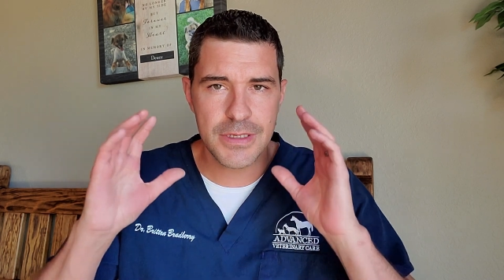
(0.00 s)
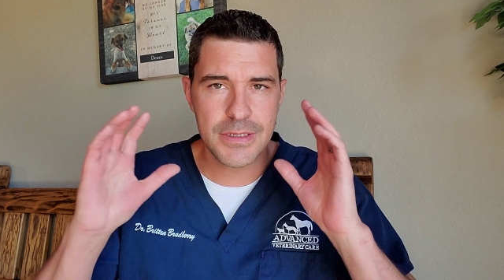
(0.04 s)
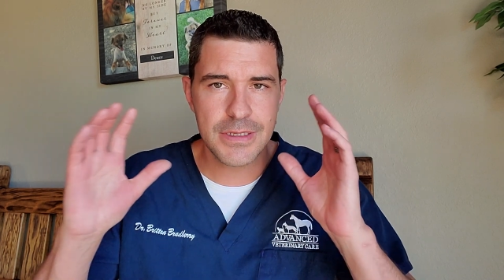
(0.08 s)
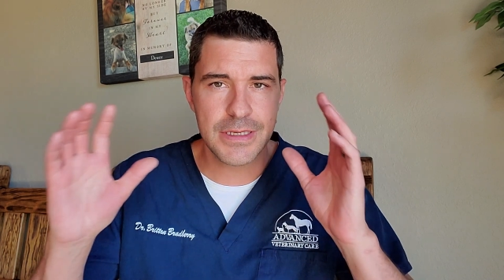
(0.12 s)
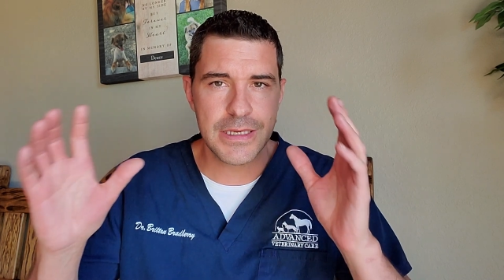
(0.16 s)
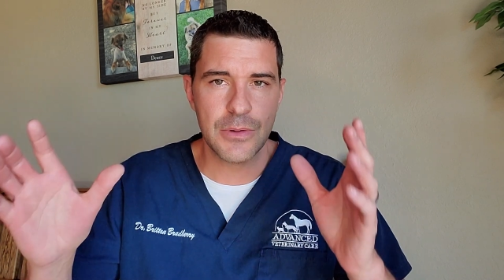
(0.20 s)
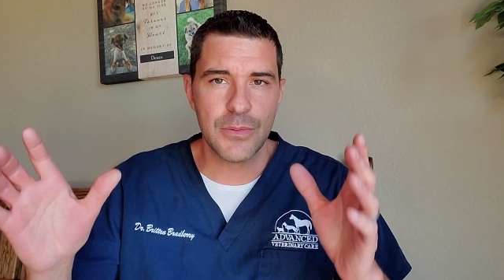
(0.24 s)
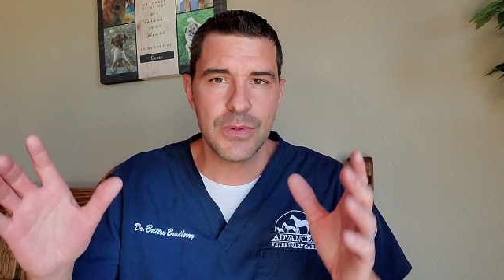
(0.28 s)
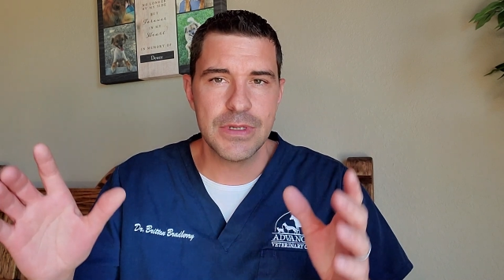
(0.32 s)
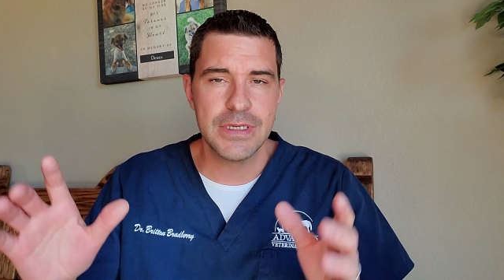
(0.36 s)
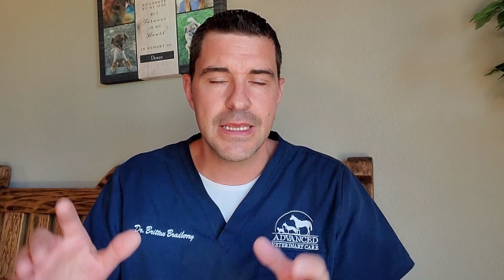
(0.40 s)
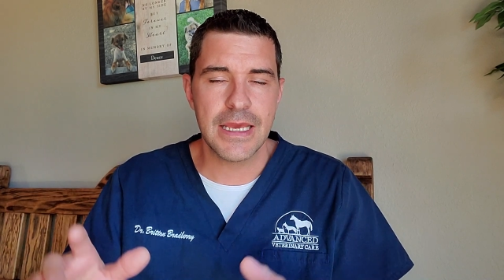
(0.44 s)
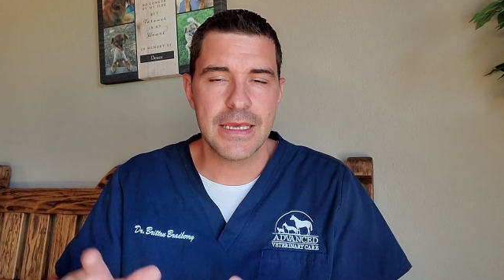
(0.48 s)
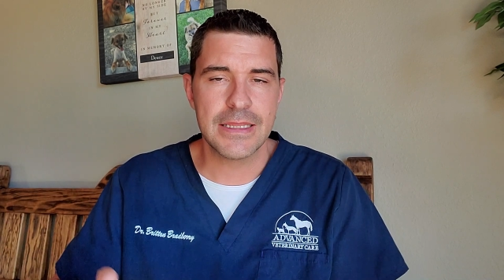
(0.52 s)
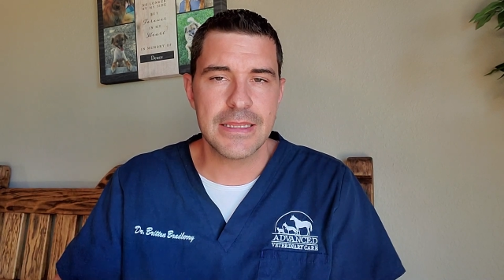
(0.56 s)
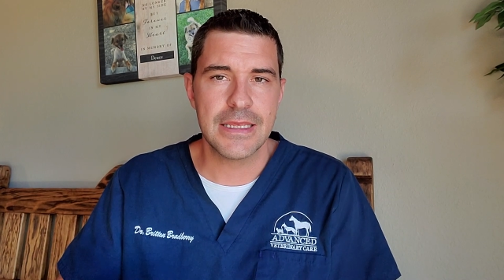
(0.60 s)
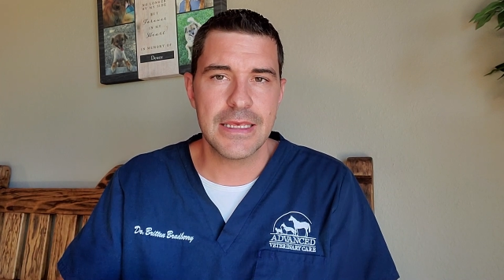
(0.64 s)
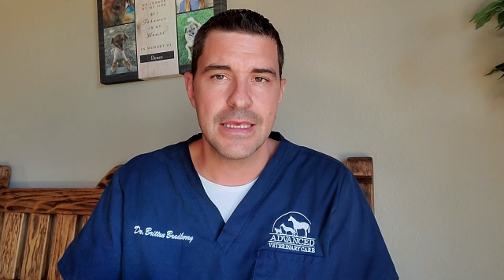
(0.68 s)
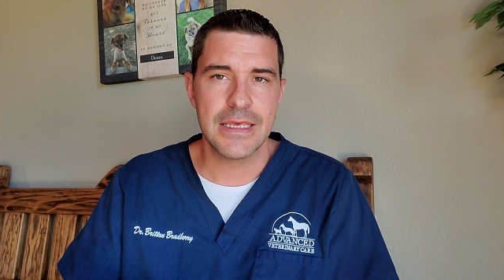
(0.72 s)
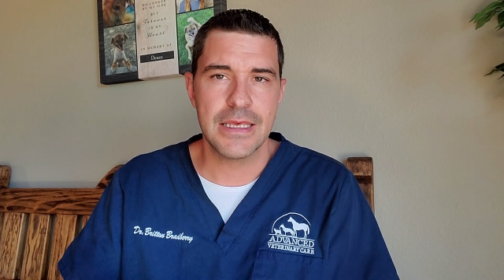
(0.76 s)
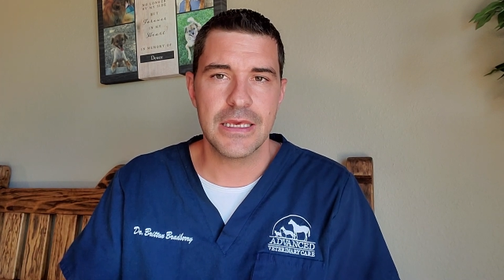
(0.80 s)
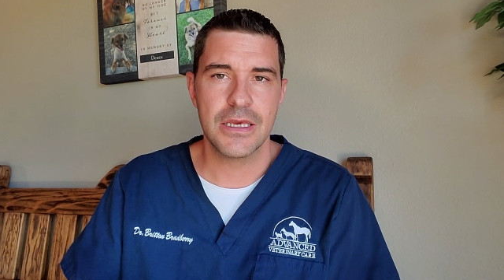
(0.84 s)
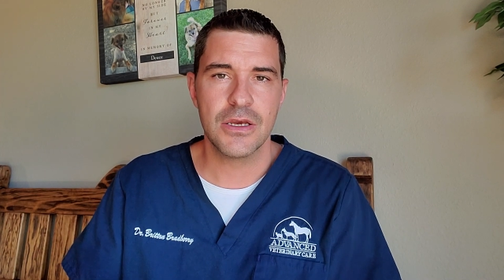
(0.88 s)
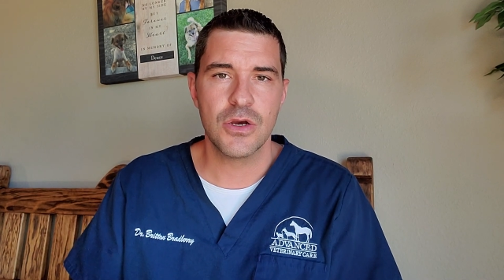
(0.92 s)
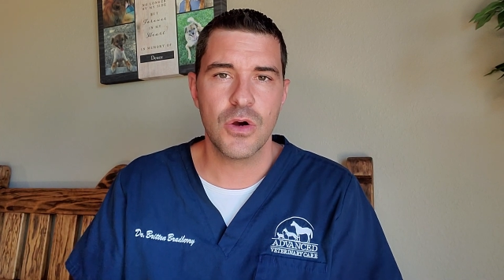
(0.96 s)
Can we take
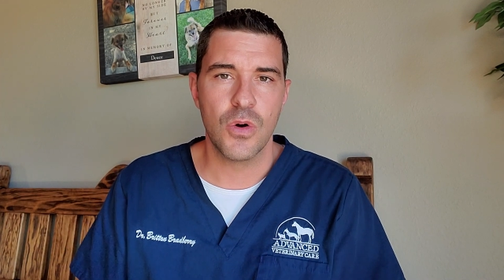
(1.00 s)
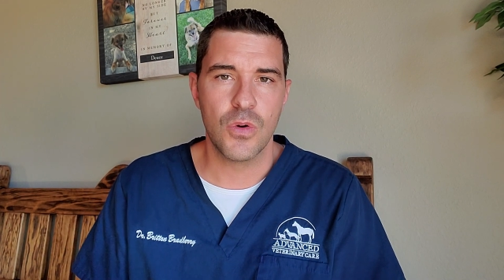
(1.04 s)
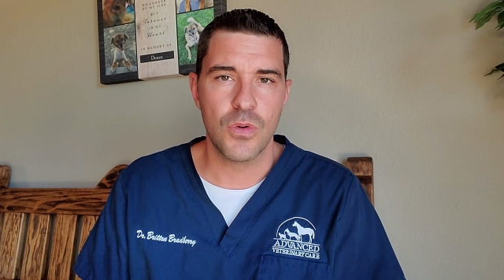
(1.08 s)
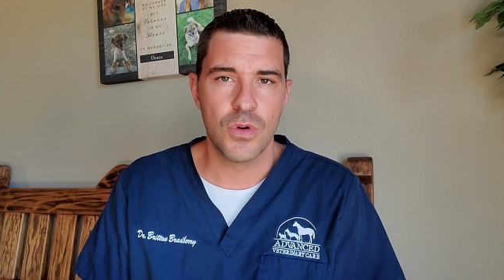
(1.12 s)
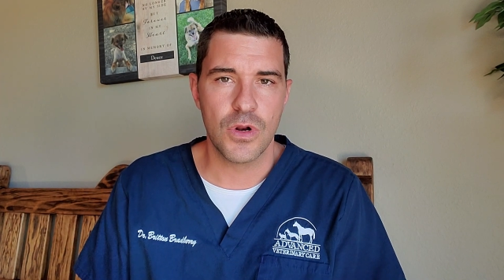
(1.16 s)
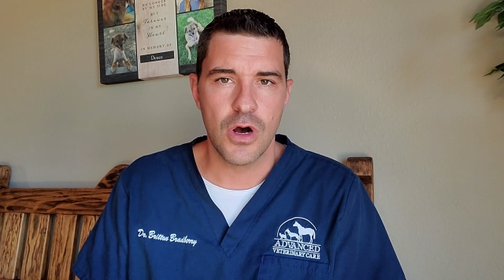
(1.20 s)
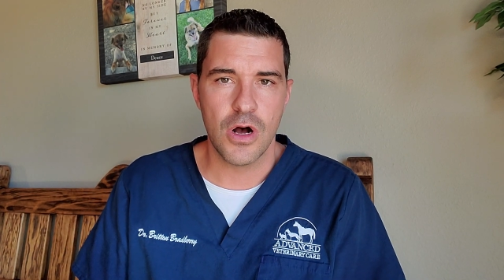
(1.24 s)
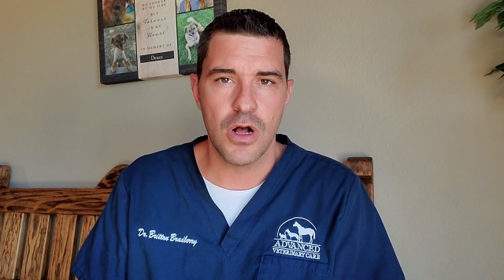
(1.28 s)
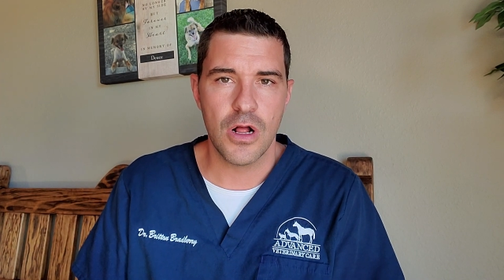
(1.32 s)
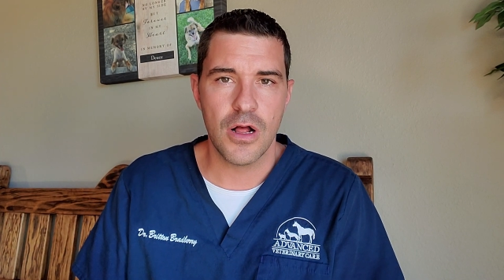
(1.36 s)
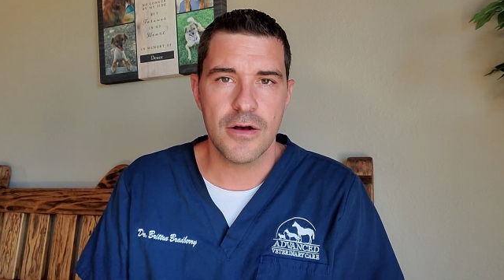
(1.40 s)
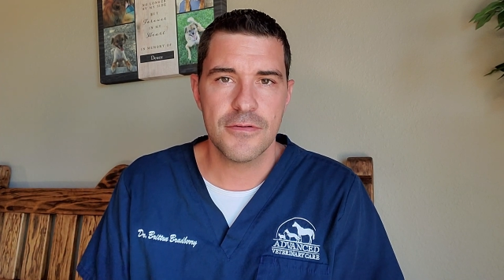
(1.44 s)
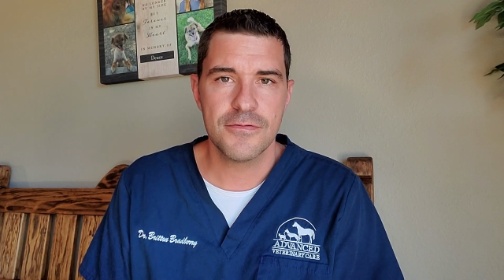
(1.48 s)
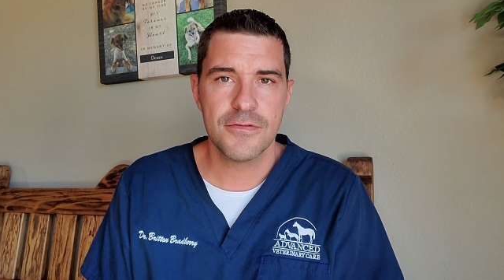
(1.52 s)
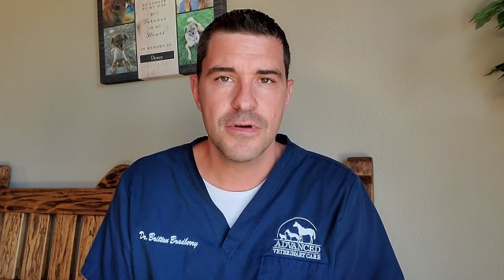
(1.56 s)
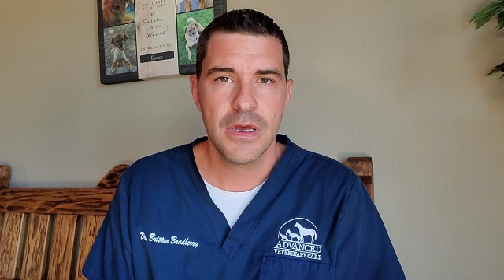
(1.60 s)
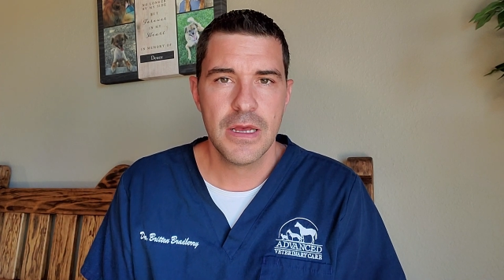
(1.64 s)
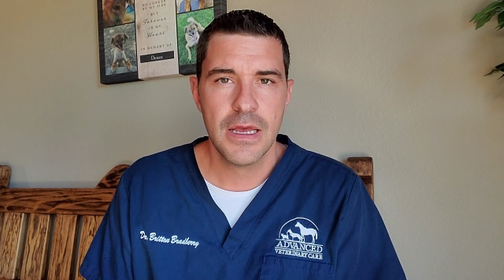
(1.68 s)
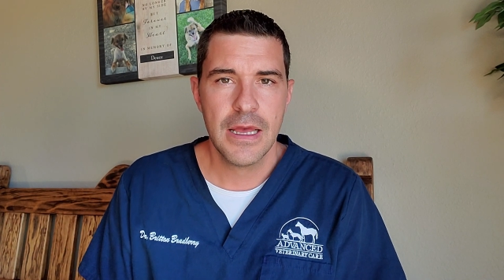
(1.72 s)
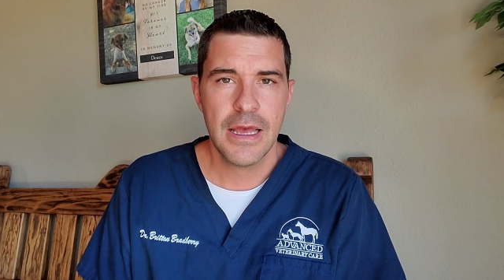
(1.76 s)
the E-cone off?